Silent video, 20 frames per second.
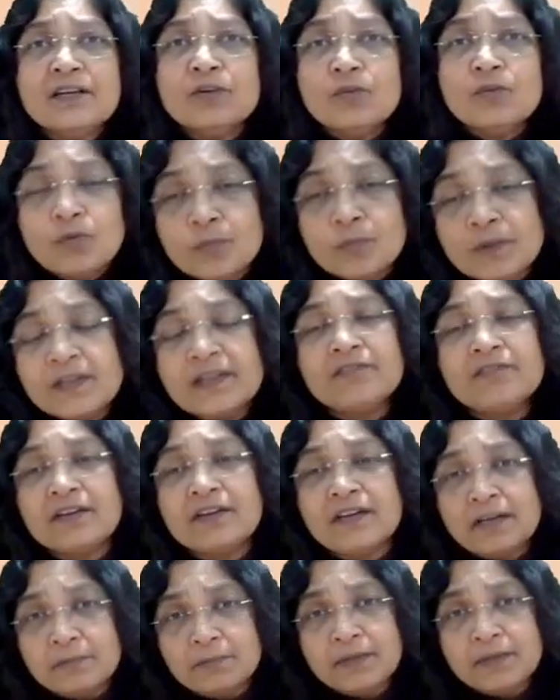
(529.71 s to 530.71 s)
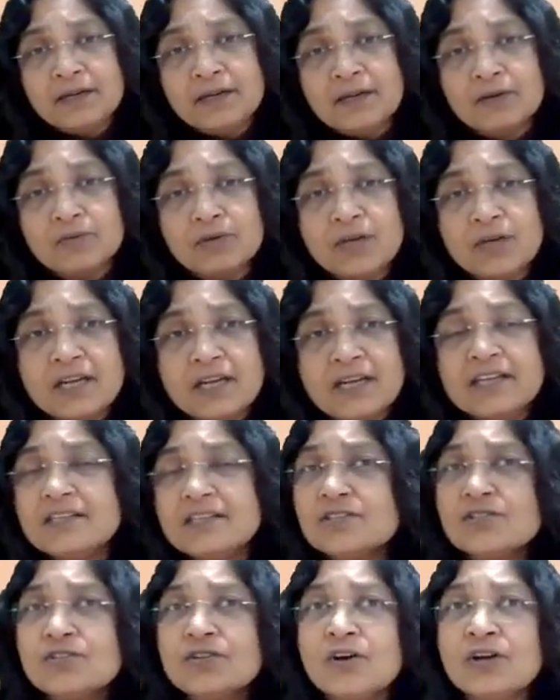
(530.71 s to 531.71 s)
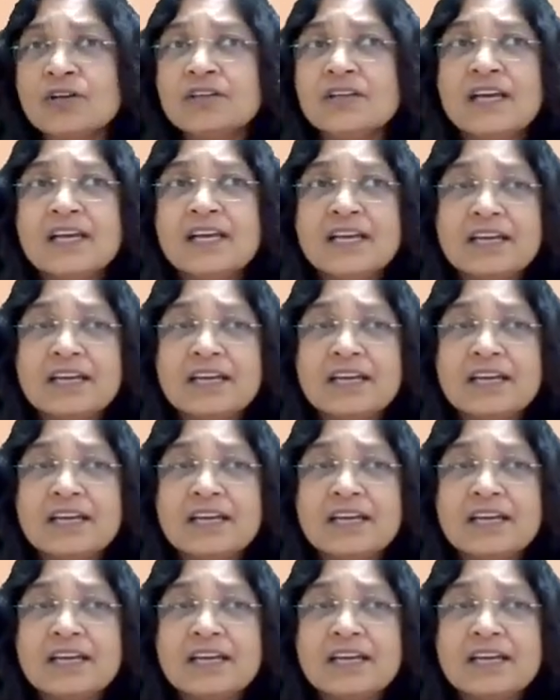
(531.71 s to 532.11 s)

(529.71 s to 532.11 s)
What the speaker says: global environment now. It is not,